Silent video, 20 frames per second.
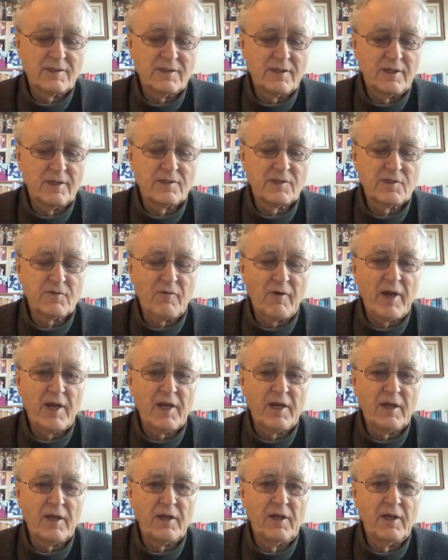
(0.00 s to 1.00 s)
It's
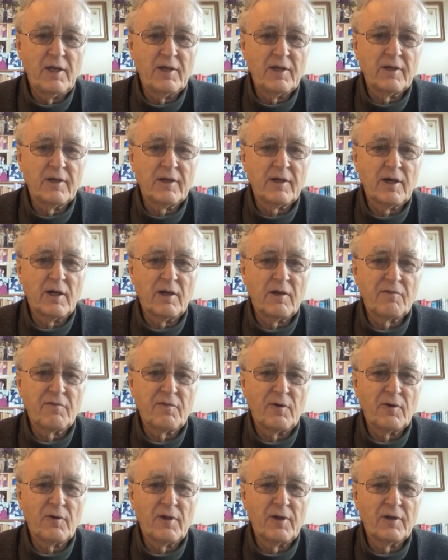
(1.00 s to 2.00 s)
raining here in
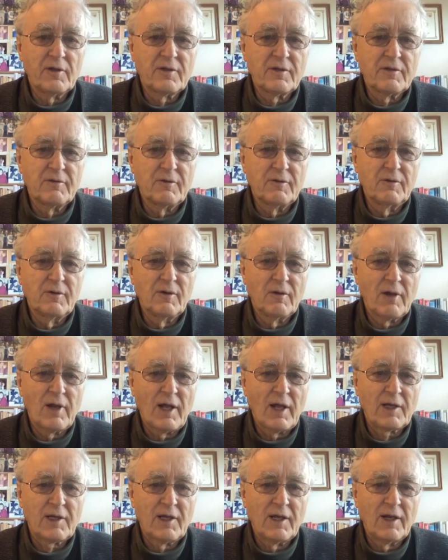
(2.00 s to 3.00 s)
California too,
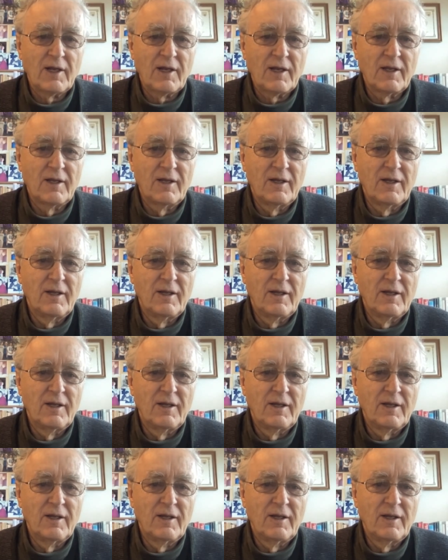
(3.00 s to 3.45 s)
luckily.